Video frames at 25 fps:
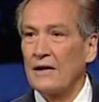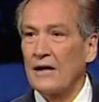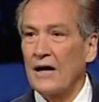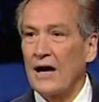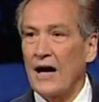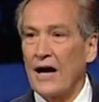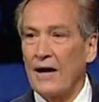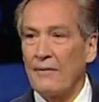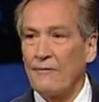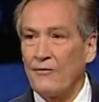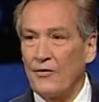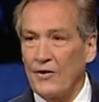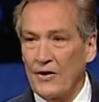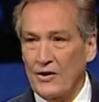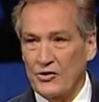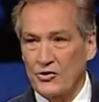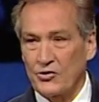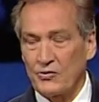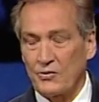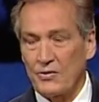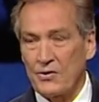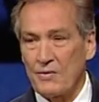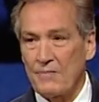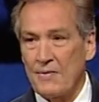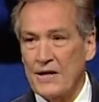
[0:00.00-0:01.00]
I'm
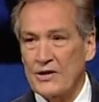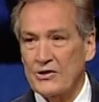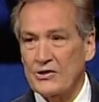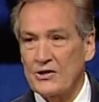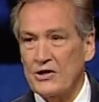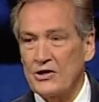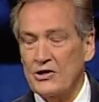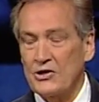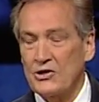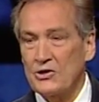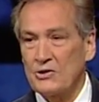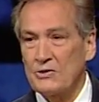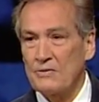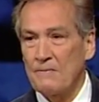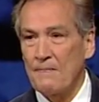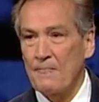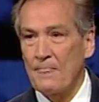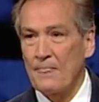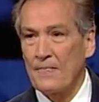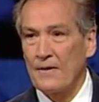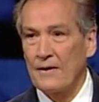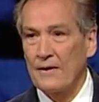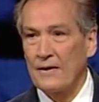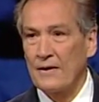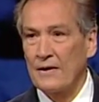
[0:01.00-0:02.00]
finished with the message.
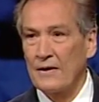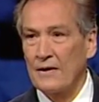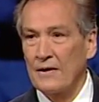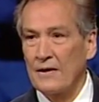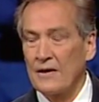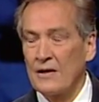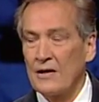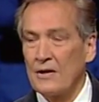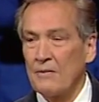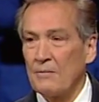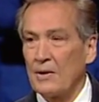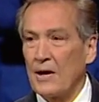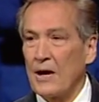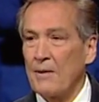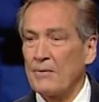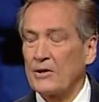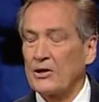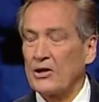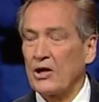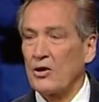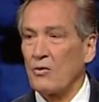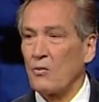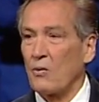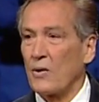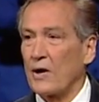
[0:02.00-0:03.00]
But let me
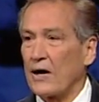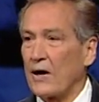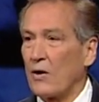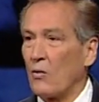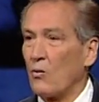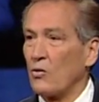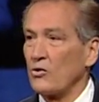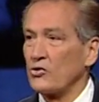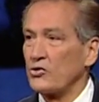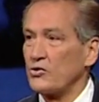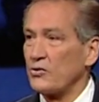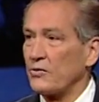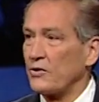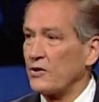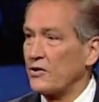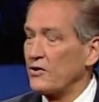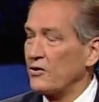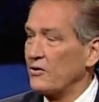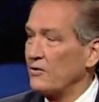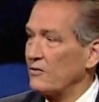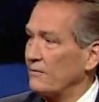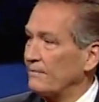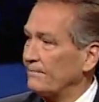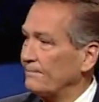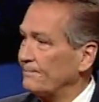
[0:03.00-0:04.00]
tell you what I want you to
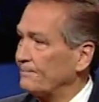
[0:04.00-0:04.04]
do.